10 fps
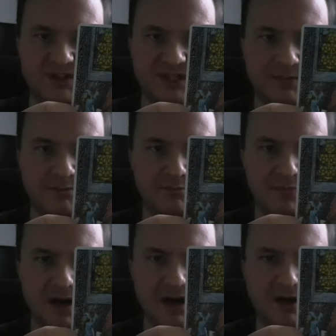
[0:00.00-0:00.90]

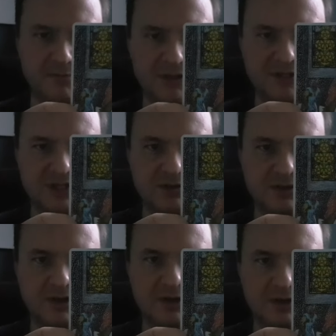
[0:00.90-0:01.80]
some uh,
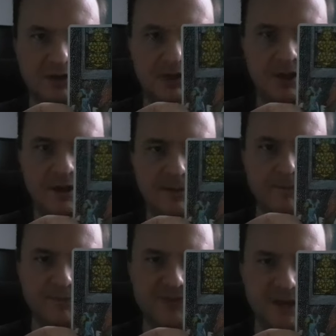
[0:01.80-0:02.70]
material
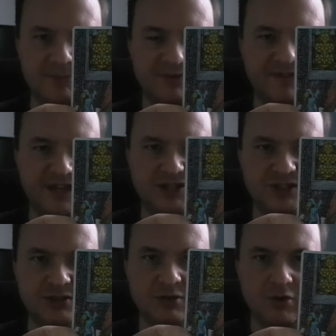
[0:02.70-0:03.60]

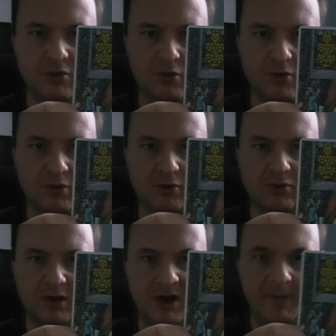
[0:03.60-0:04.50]
deprivation
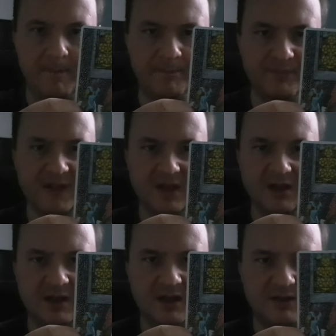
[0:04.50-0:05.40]
or um,
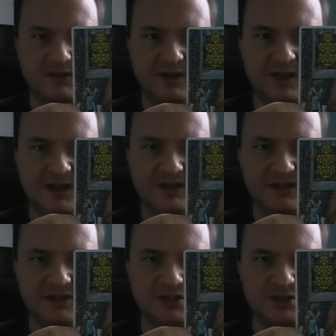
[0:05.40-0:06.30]

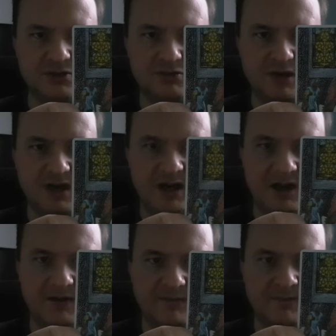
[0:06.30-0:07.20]
anything to
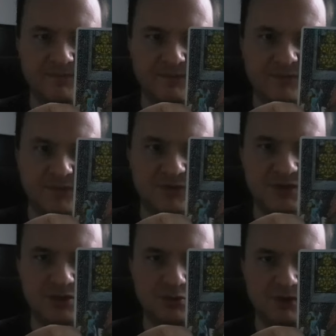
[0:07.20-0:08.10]
uh,
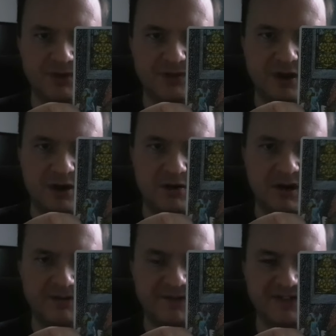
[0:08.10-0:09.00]
do with our
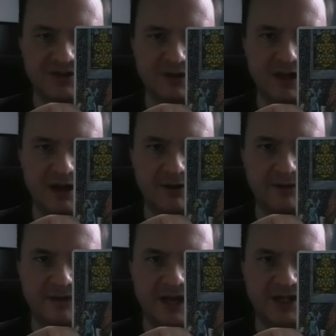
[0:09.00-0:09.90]
uh, physical
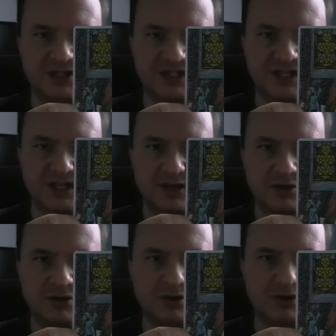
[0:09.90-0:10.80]
health that
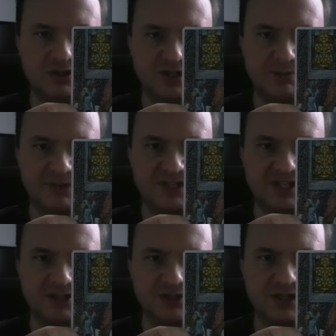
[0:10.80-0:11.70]
uh, could uh,
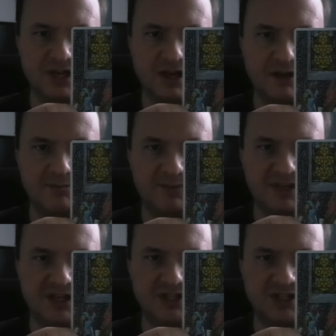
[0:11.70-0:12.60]
potentially uh,
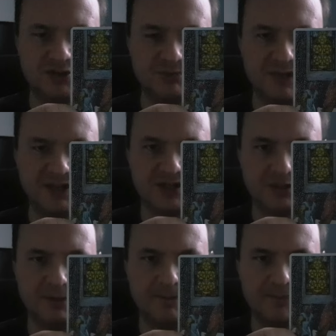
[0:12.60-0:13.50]
be
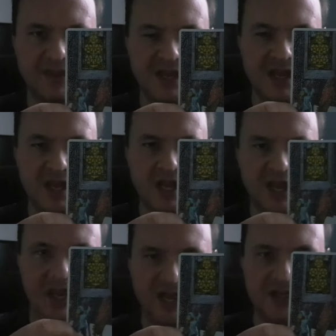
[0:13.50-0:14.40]
detrimental.
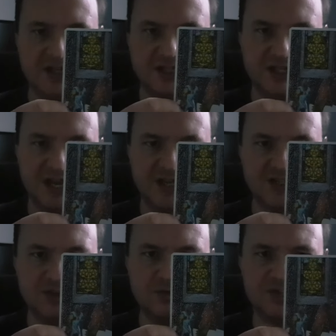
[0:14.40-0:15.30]
And
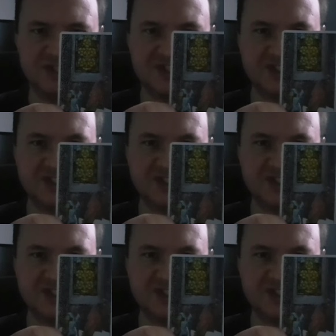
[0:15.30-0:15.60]
as you can